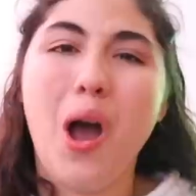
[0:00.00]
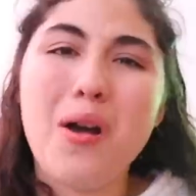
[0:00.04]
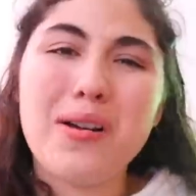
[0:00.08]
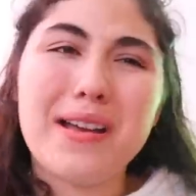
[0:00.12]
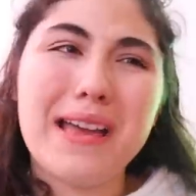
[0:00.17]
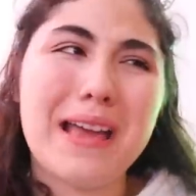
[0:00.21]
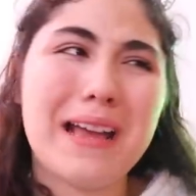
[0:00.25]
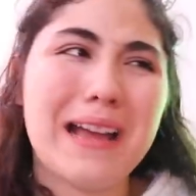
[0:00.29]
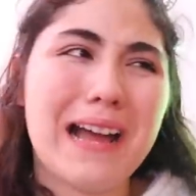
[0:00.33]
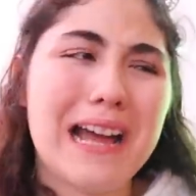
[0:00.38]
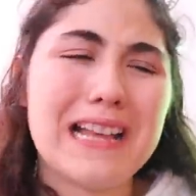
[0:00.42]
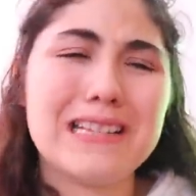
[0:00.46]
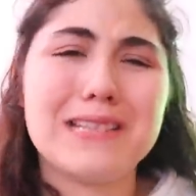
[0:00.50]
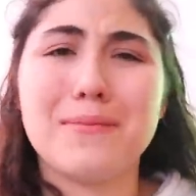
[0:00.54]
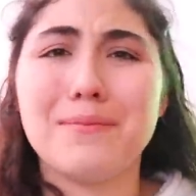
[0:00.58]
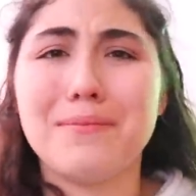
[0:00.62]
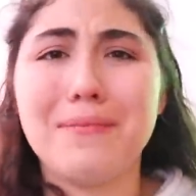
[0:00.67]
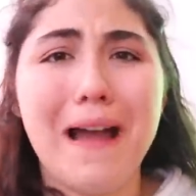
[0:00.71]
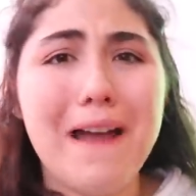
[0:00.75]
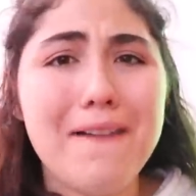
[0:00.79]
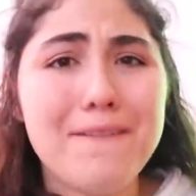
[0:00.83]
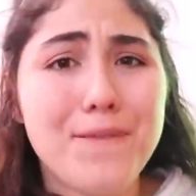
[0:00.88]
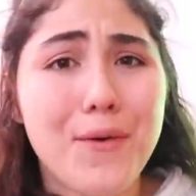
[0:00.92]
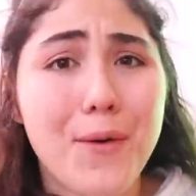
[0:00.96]
Okay, guys,
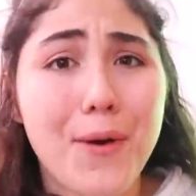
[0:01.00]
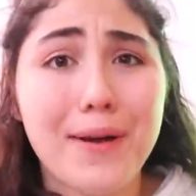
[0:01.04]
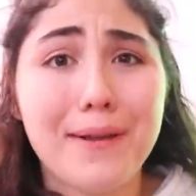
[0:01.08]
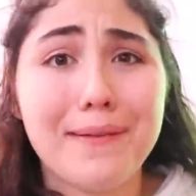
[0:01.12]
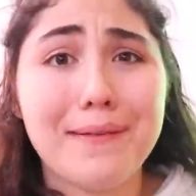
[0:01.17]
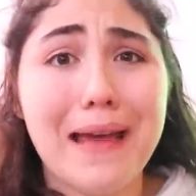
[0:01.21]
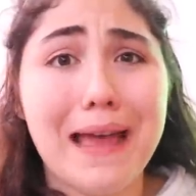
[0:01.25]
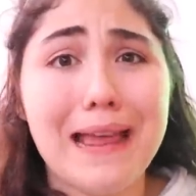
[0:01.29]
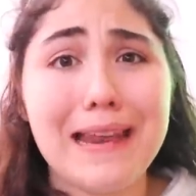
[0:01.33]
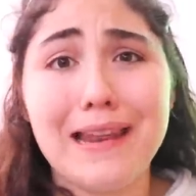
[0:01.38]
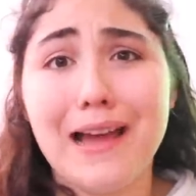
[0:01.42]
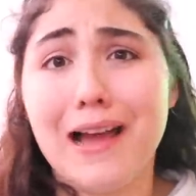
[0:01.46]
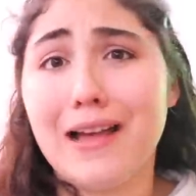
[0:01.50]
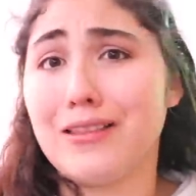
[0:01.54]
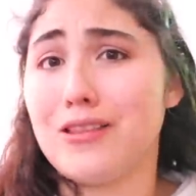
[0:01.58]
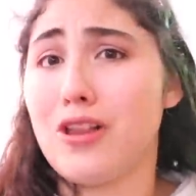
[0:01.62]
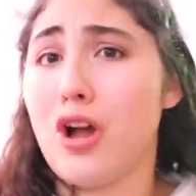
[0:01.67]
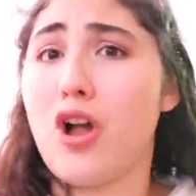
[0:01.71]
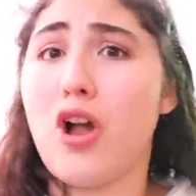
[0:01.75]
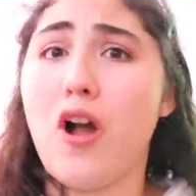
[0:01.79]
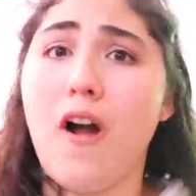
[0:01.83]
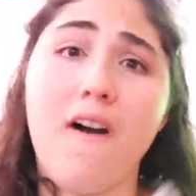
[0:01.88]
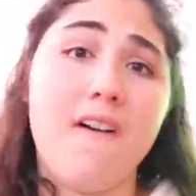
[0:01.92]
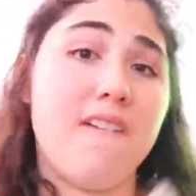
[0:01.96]
my fort might not
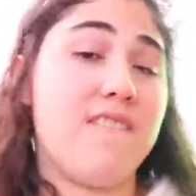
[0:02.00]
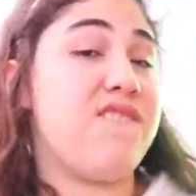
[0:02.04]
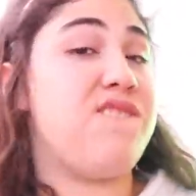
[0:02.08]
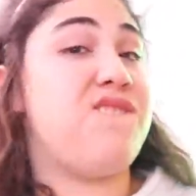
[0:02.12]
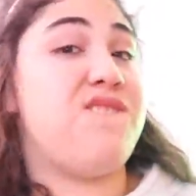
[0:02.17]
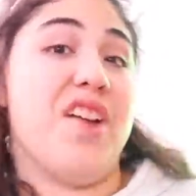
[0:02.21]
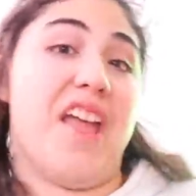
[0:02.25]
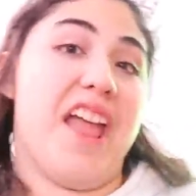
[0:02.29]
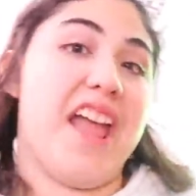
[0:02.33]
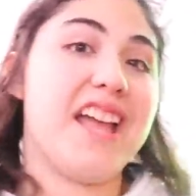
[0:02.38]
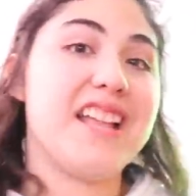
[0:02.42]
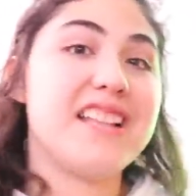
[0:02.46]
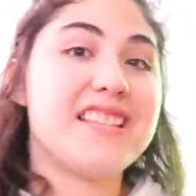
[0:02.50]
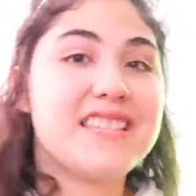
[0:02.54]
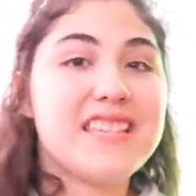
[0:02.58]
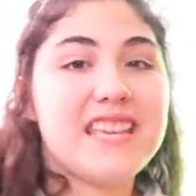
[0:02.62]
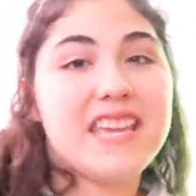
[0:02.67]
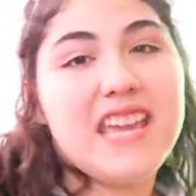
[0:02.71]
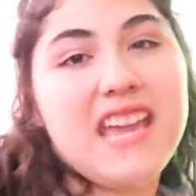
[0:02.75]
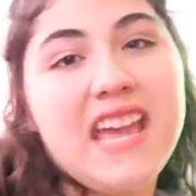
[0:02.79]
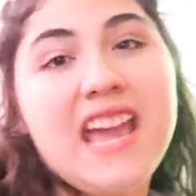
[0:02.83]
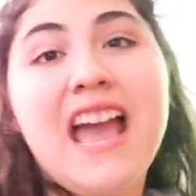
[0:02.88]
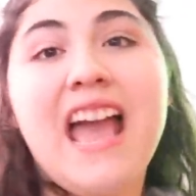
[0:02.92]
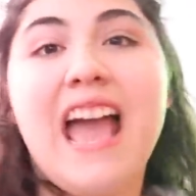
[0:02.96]
look all
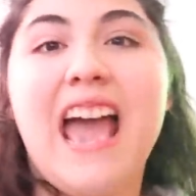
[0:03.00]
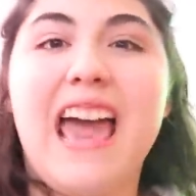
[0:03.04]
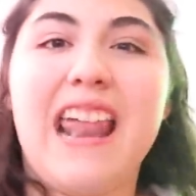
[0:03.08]
fancy